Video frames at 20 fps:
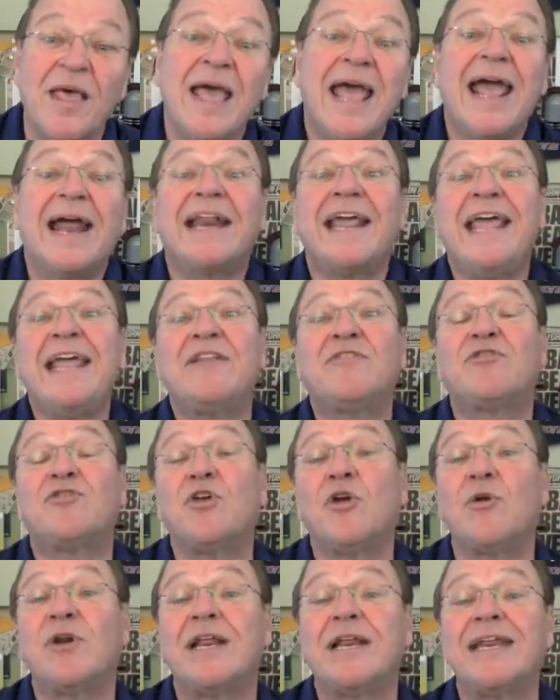At
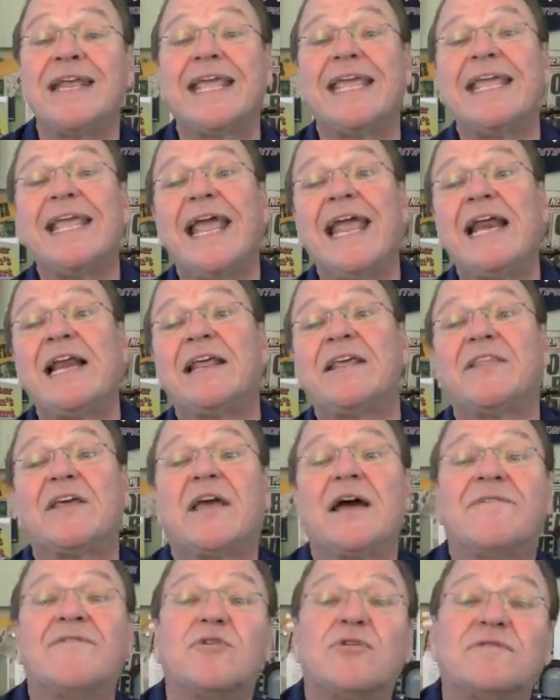8:30, Nikki Haley, the
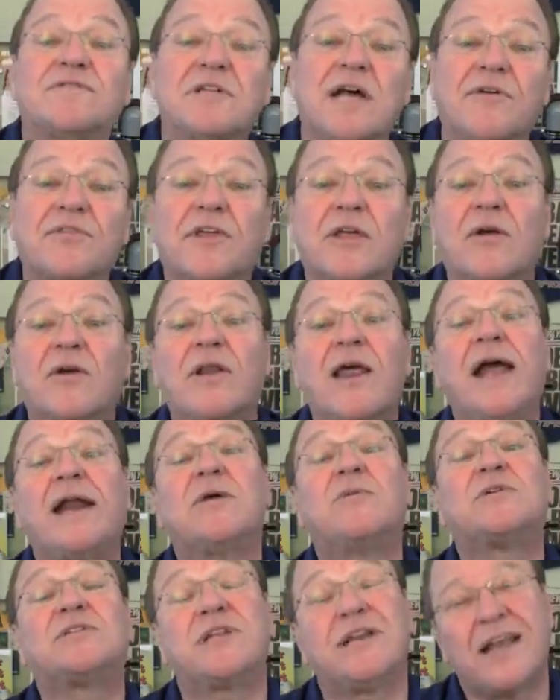governor of South
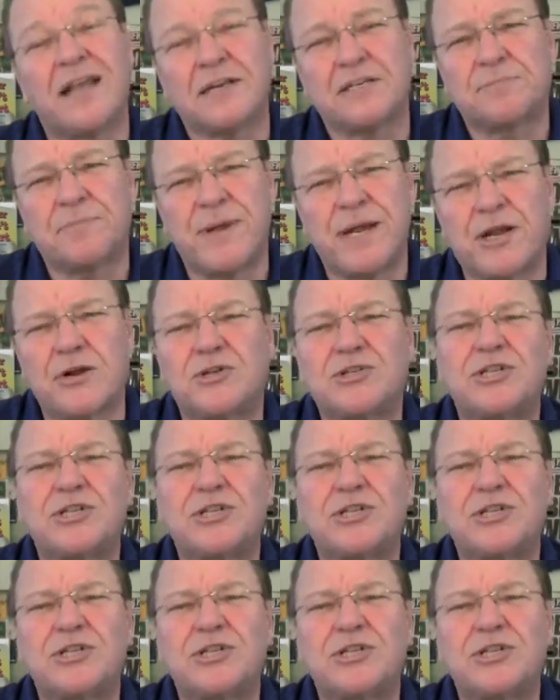Carolina, was the next speaker.